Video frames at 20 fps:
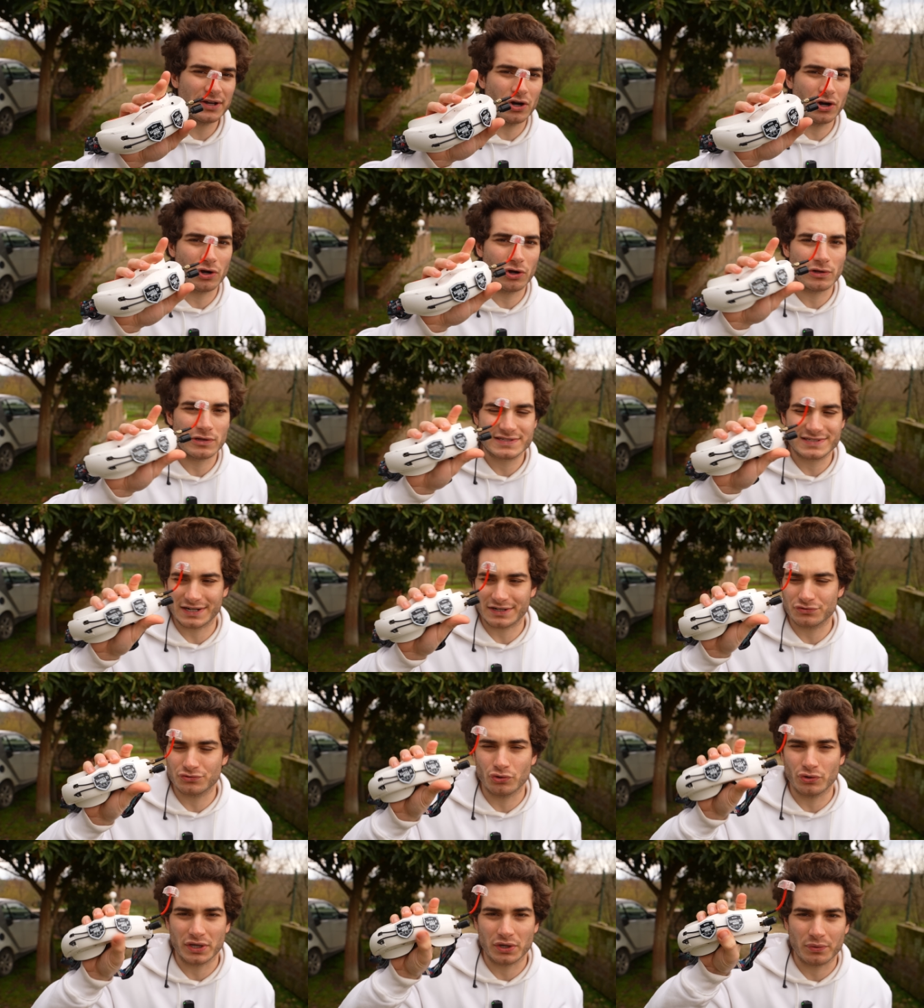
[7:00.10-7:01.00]
goggles are
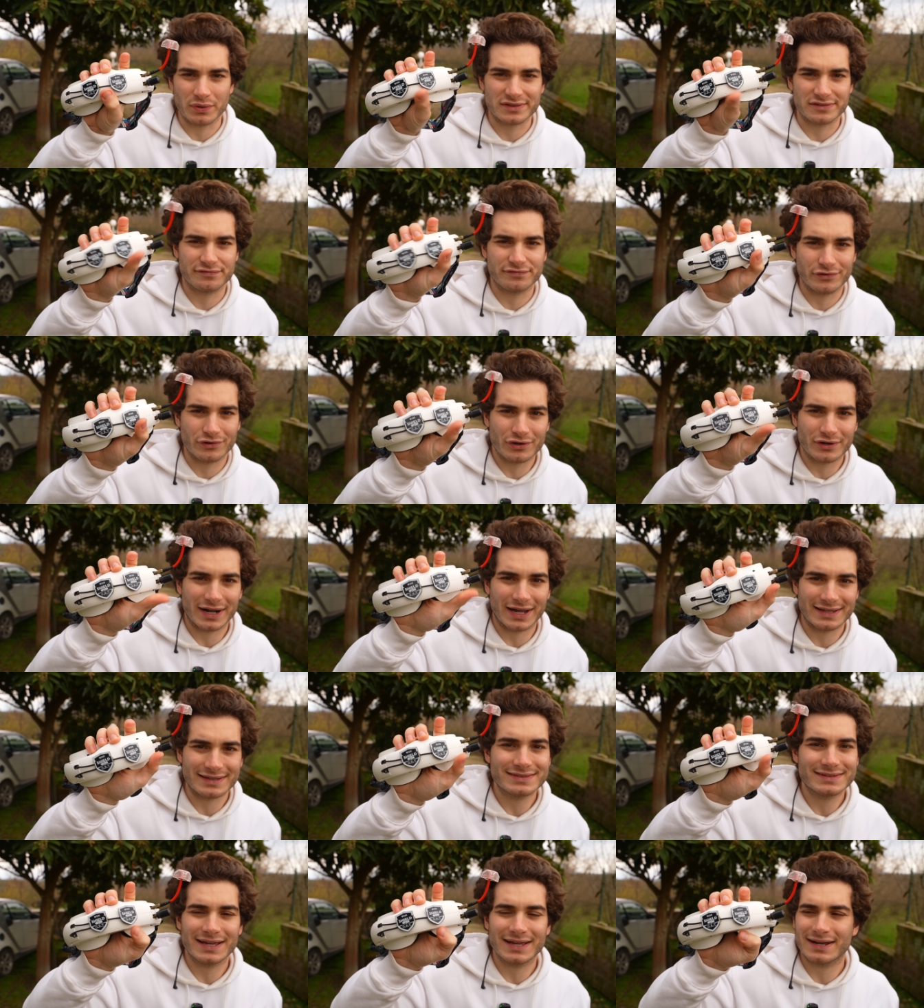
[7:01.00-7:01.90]
doing with 4
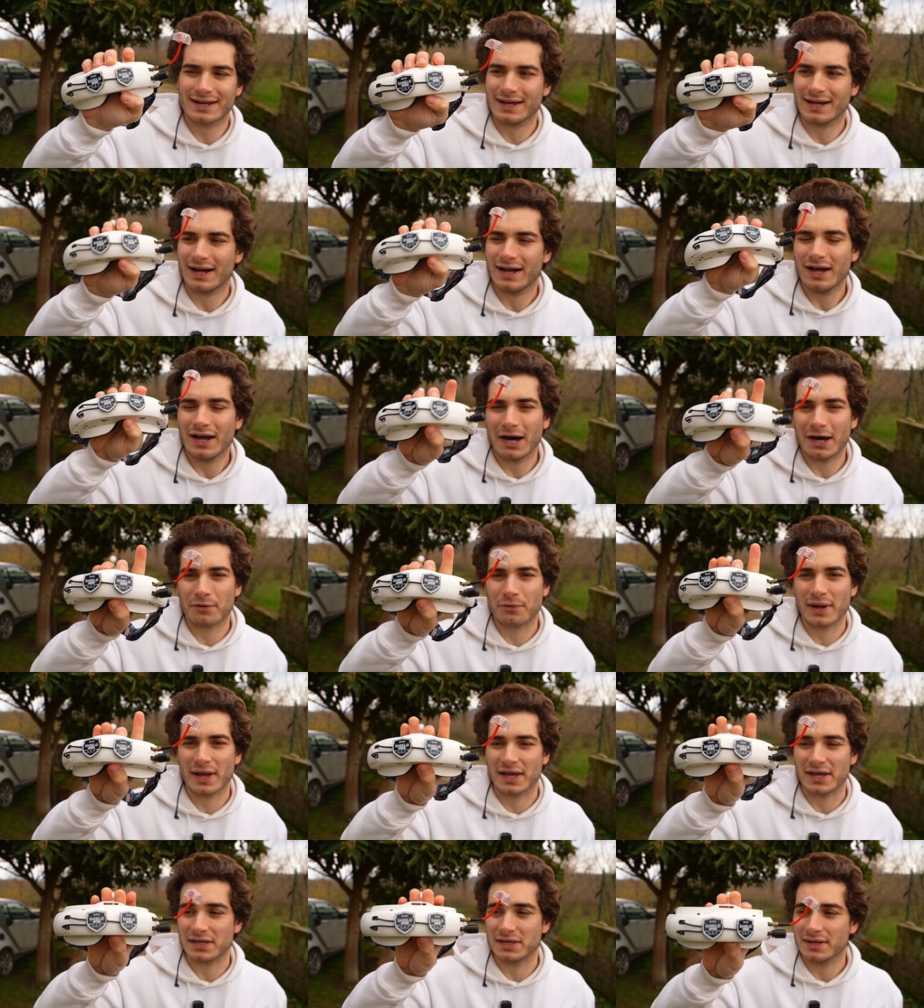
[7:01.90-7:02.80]
antenna
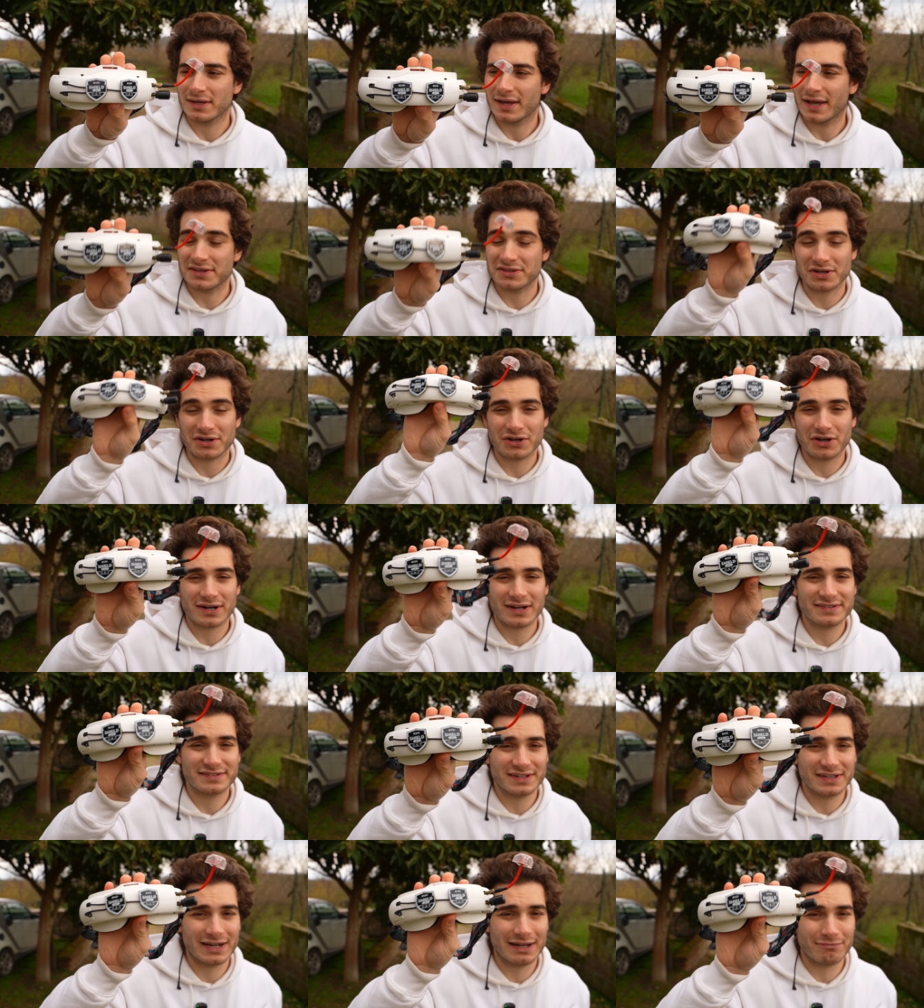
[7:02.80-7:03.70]
array. And you're gonna
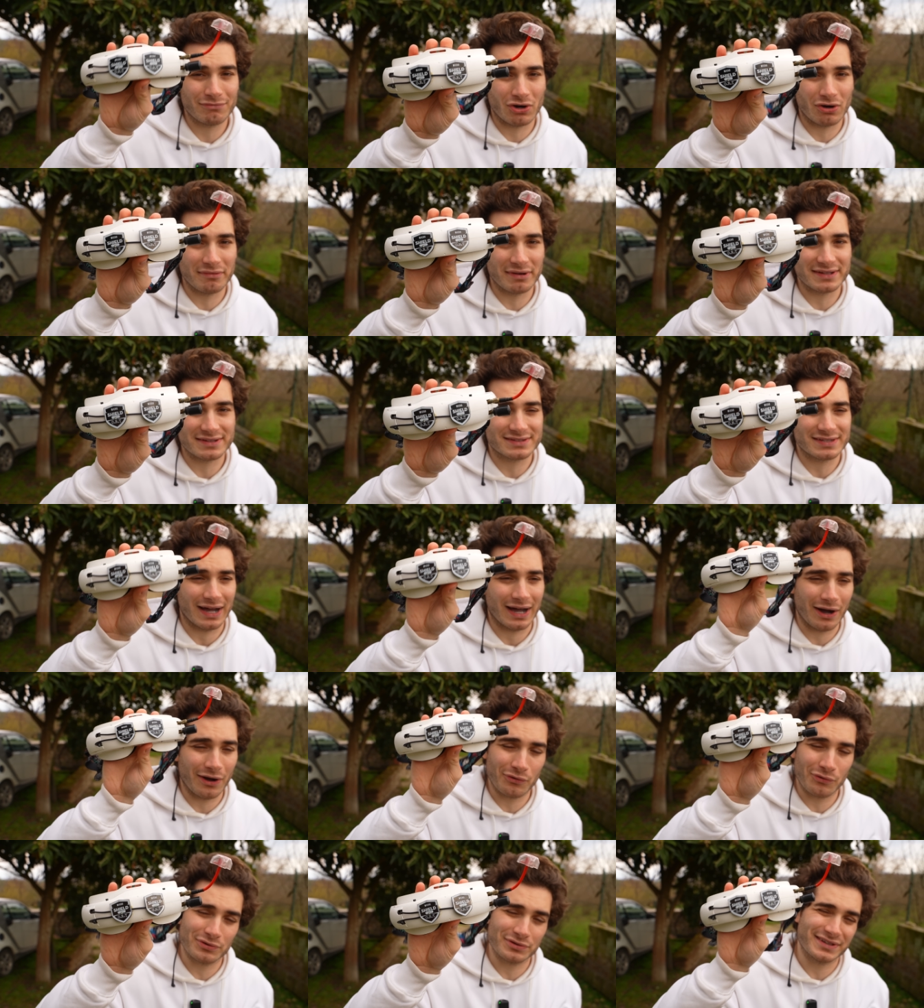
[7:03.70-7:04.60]
see in a moment
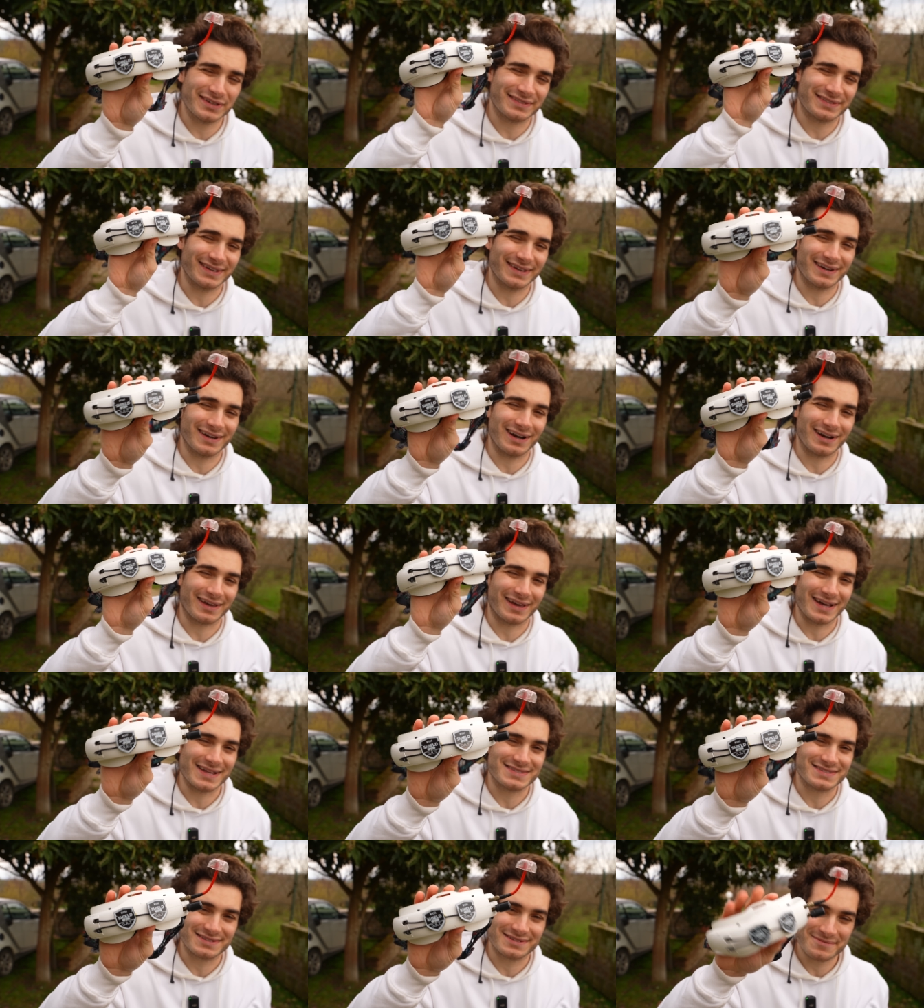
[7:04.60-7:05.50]
how good this signal gets.